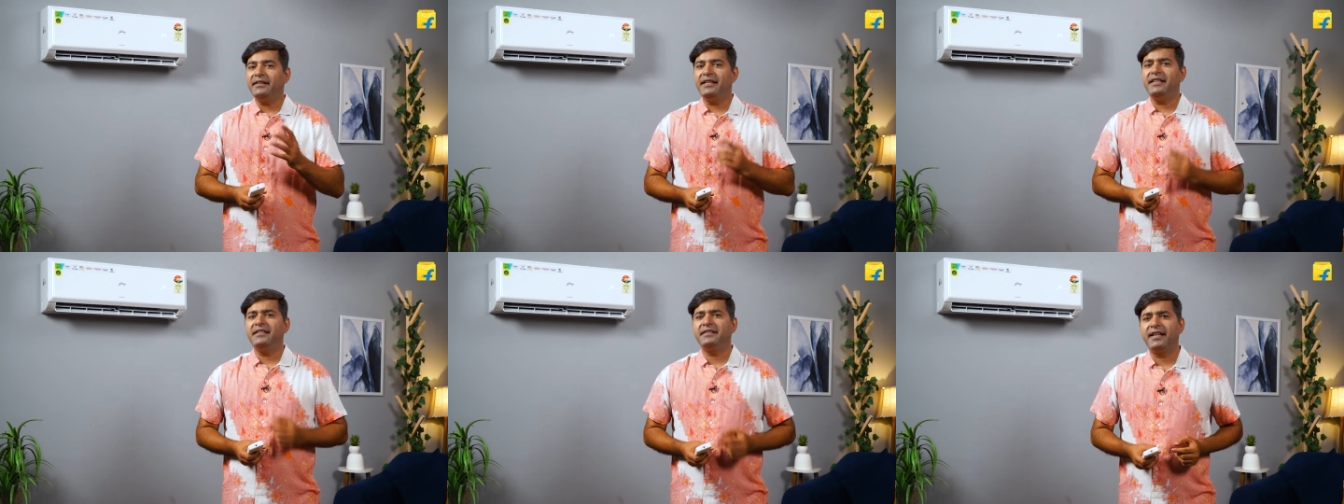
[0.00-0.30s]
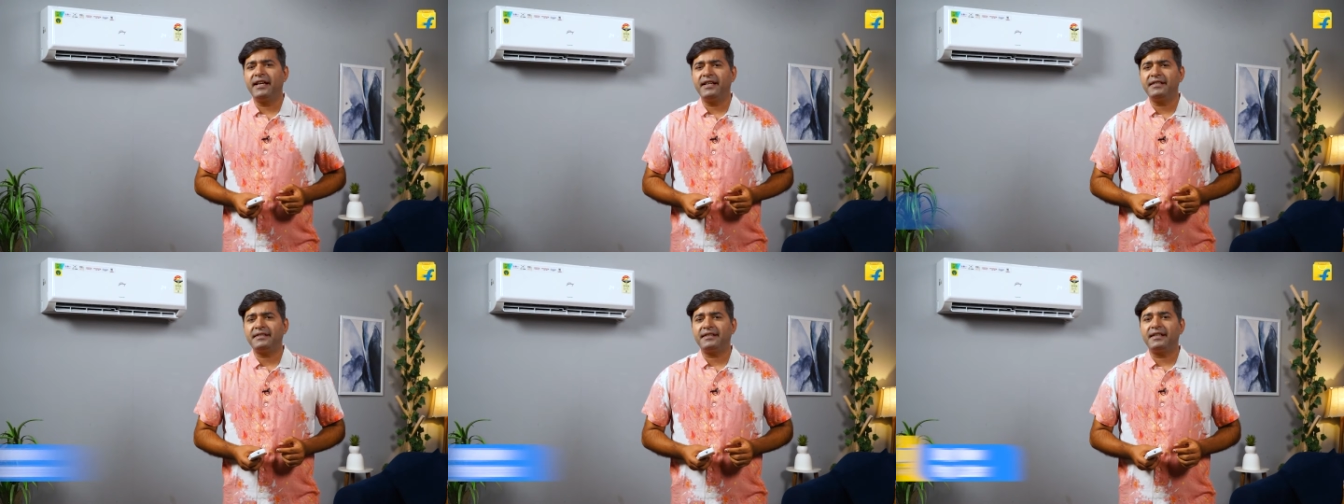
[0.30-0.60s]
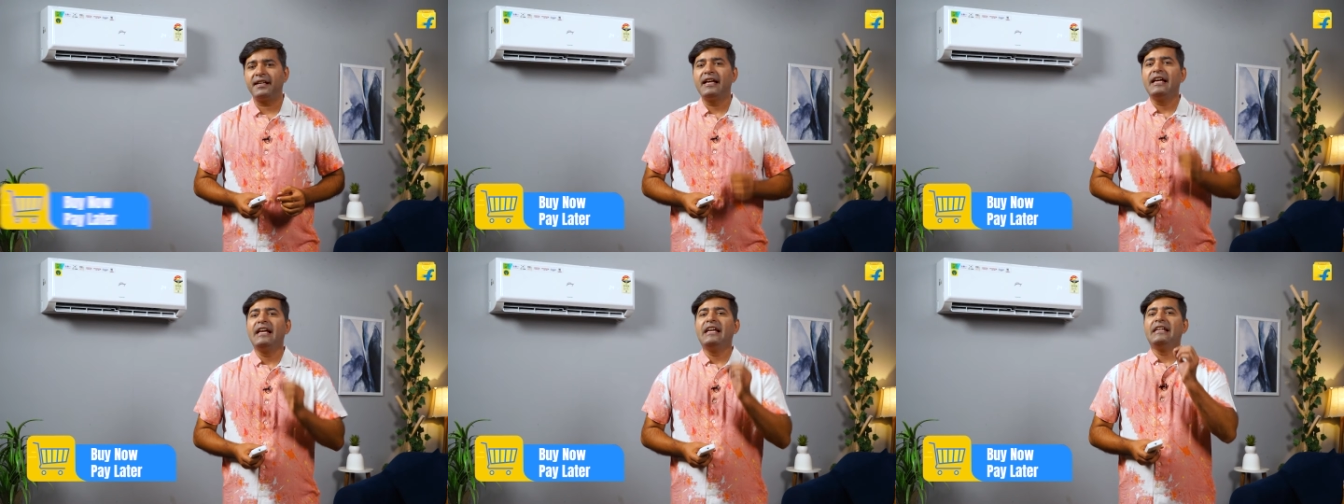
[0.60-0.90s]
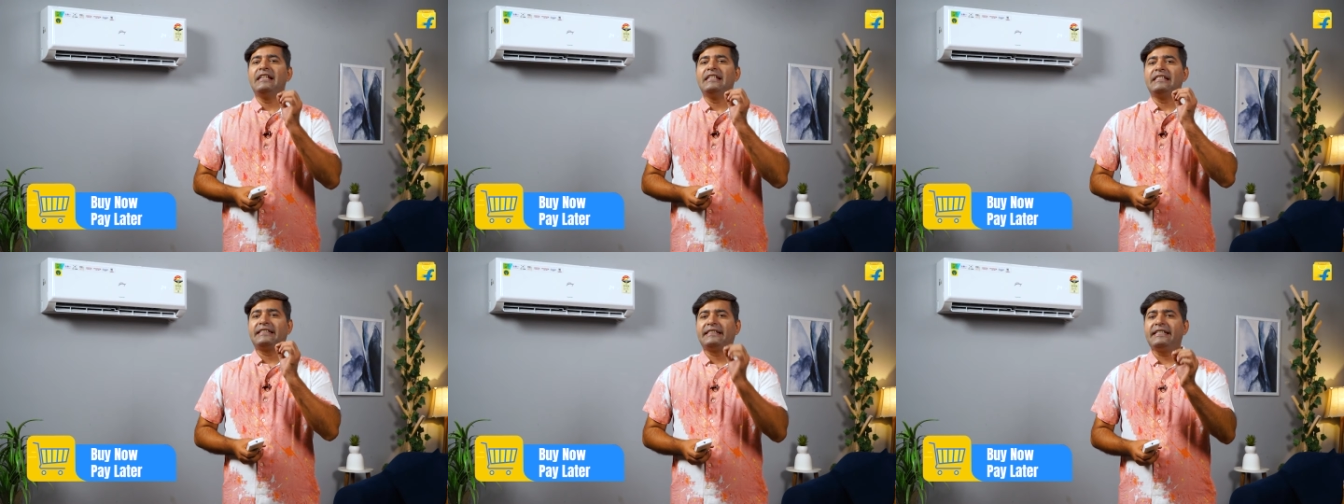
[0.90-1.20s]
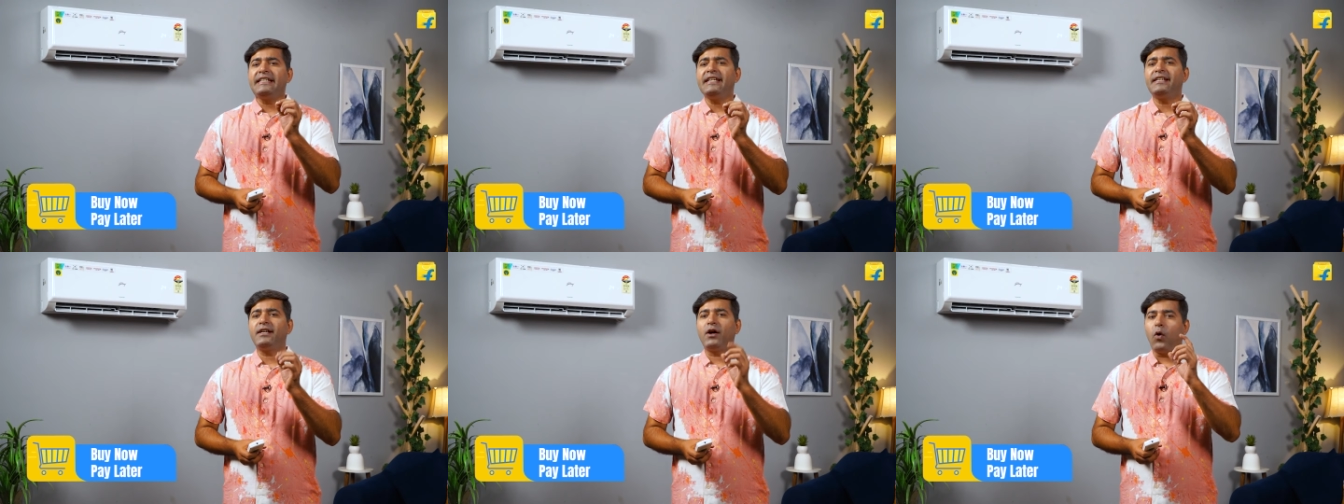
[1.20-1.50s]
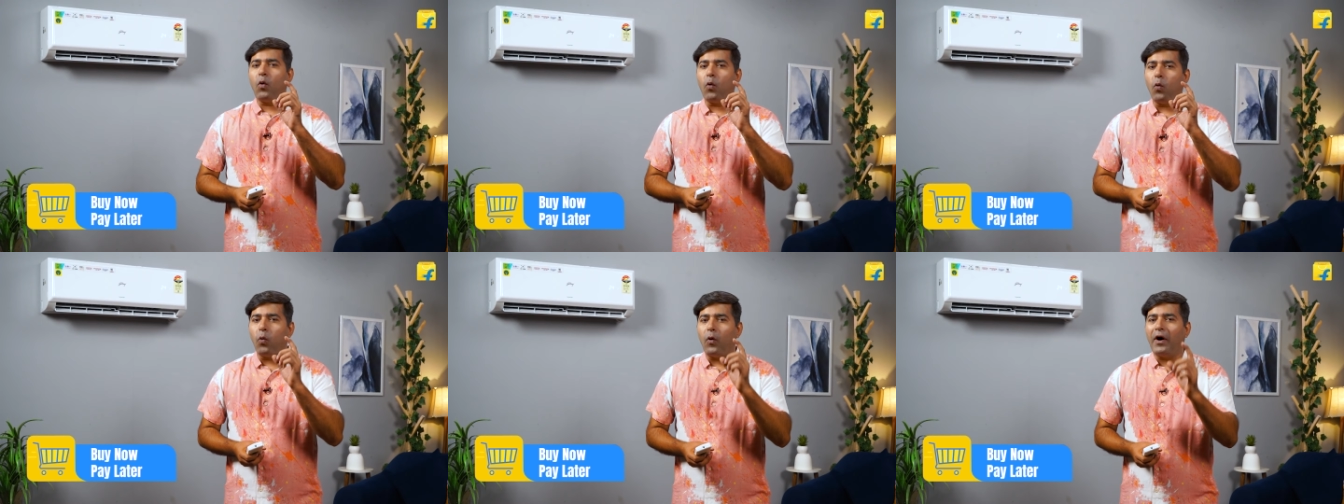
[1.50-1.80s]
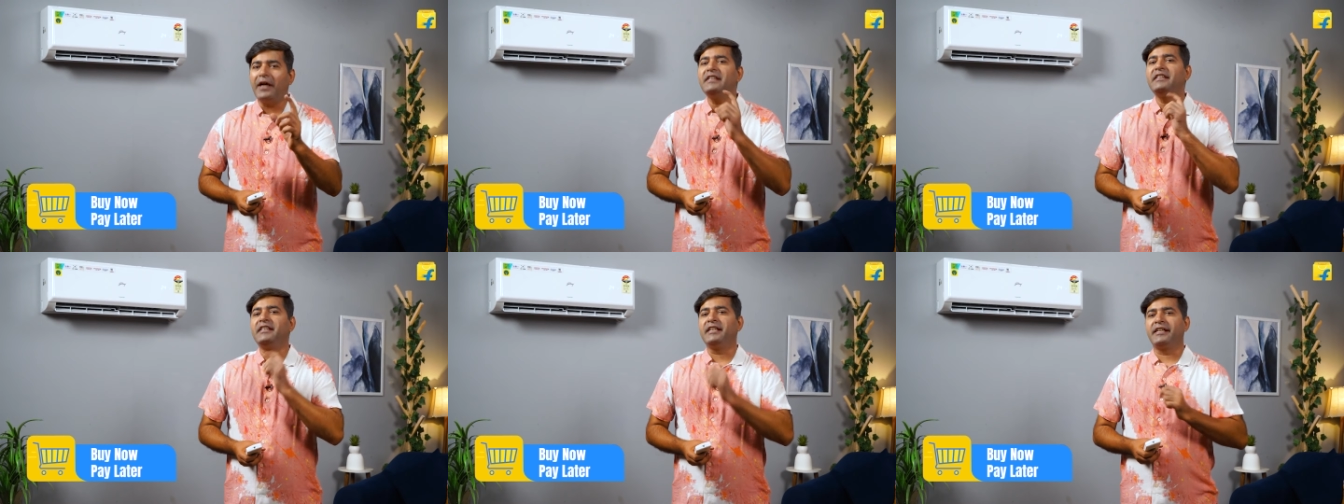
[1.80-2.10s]
these days seek
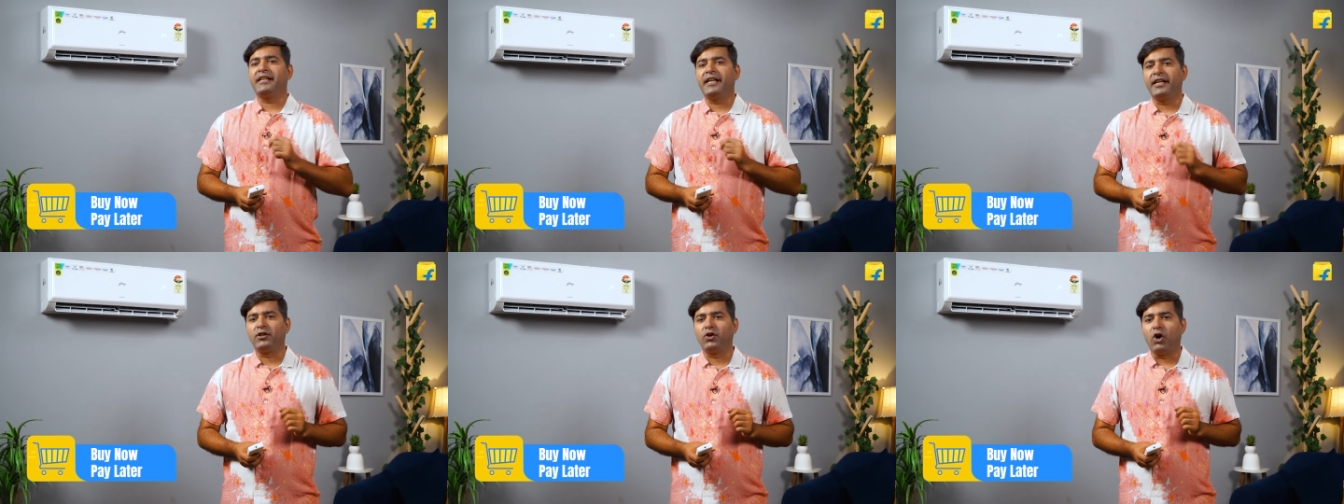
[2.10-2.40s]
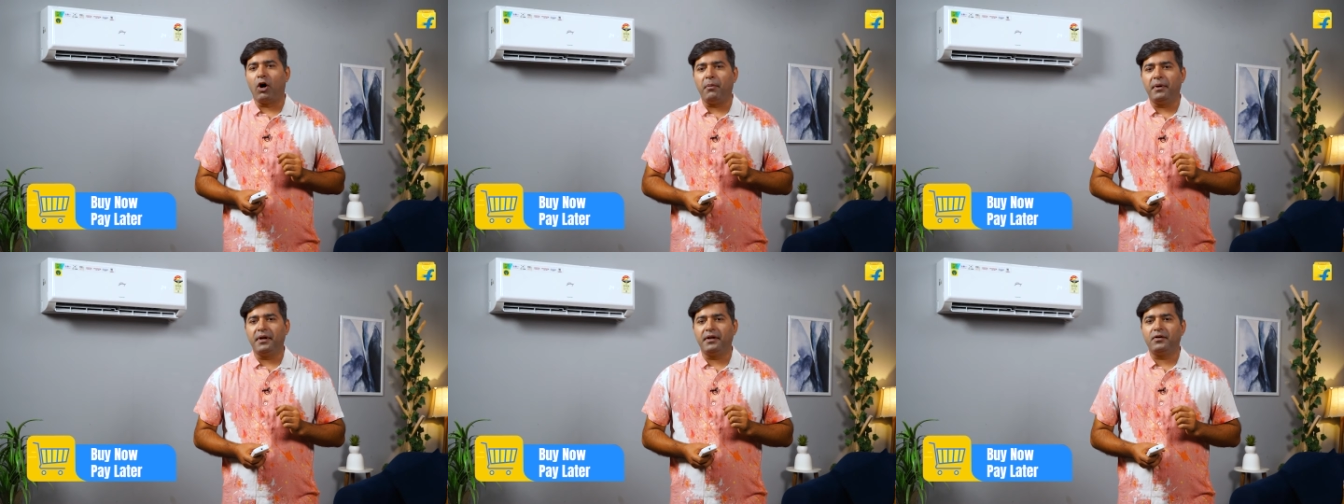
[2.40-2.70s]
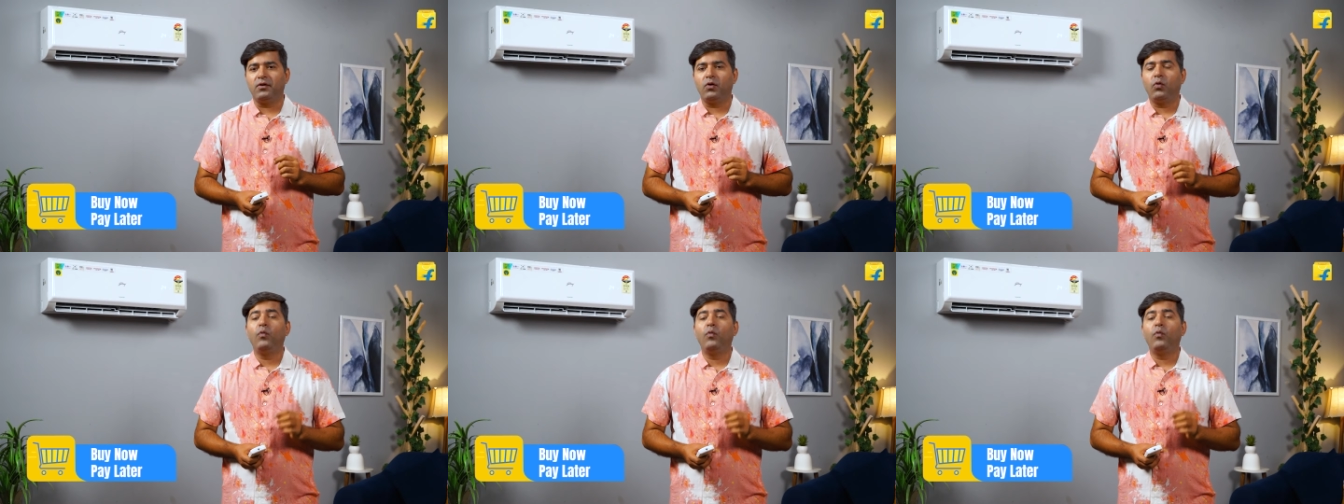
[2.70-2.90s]
one thing in common,